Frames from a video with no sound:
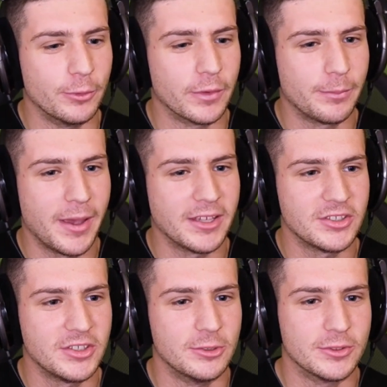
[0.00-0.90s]
the
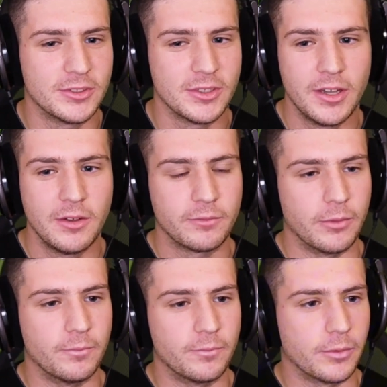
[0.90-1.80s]
past years,
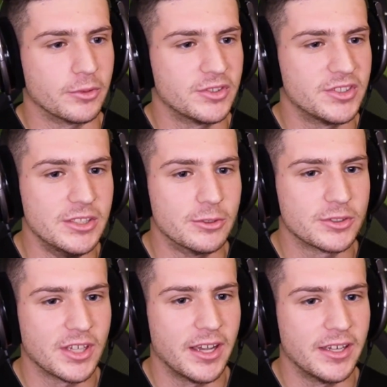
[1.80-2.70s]
from their senior
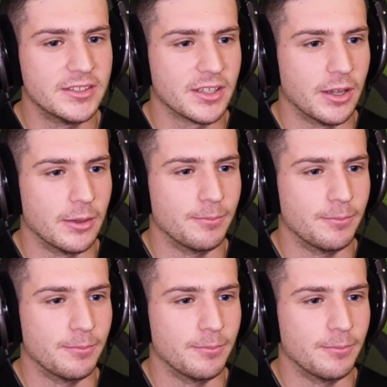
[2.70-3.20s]
sides,